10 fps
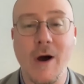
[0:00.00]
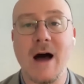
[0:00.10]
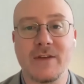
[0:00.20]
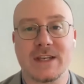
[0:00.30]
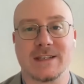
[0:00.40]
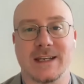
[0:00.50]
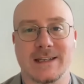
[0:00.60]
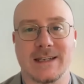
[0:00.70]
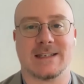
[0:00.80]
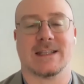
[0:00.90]
Now,
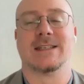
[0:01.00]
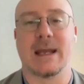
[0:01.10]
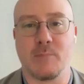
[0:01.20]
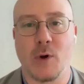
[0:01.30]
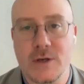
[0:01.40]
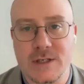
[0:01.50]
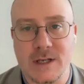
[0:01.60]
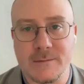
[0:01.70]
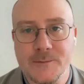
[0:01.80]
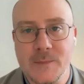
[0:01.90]
obviously, it's the same
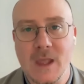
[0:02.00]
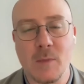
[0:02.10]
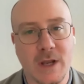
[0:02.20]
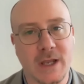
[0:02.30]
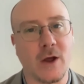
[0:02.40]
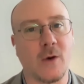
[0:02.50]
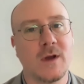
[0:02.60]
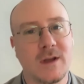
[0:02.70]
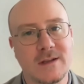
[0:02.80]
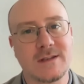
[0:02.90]
person, but
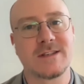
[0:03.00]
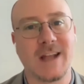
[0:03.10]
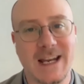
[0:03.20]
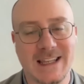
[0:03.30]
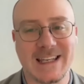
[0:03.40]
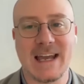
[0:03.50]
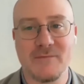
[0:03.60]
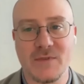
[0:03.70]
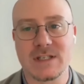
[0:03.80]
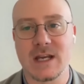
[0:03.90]
slightly
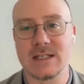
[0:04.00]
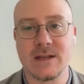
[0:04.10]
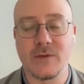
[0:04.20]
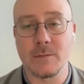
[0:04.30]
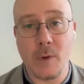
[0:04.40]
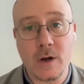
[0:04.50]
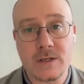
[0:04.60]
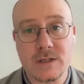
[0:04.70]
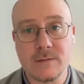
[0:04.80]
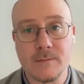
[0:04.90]
emphasize different
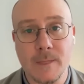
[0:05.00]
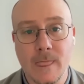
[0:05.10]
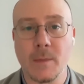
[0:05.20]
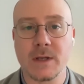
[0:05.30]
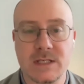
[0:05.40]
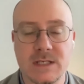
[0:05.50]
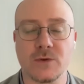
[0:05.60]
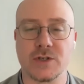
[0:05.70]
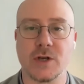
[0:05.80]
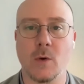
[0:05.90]
parts, but
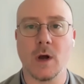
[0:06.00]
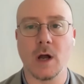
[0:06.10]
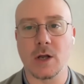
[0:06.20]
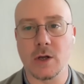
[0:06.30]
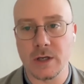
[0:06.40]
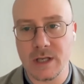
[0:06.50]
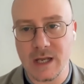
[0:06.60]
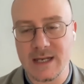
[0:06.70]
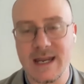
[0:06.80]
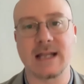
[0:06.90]
still show a good
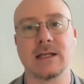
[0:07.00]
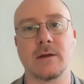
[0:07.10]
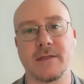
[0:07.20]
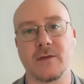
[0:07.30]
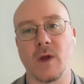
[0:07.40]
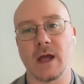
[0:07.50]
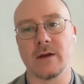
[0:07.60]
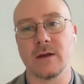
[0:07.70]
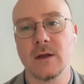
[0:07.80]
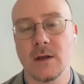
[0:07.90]
connecting
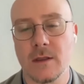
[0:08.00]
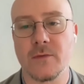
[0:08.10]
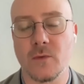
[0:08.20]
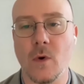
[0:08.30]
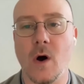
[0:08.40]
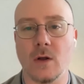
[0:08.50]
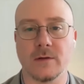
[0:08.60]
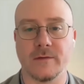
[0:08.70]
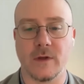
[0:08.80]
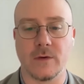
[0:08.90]
thread through
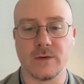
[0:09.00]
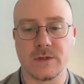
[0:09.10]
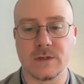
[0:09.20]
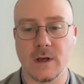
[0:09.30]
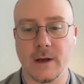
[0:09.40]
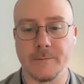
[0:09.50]
all of those.